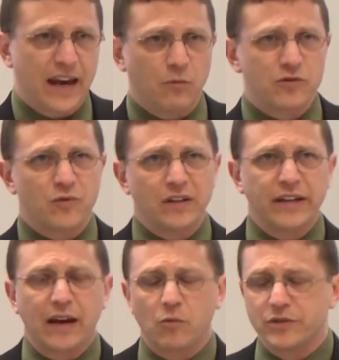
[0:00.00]
cameras, red
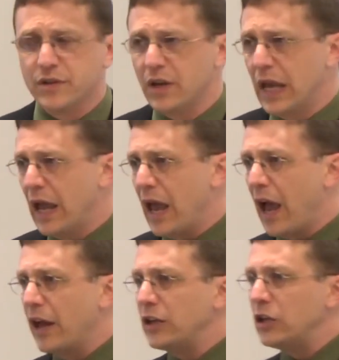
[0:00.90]
light cameras,
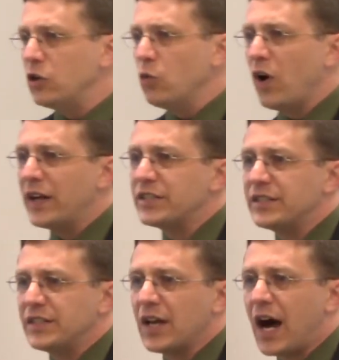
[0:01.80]
and you want to
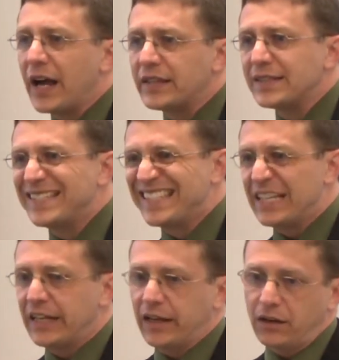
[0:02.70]
deny the
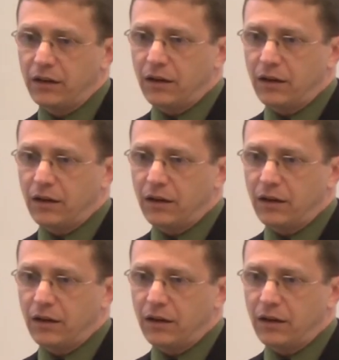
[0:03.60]
city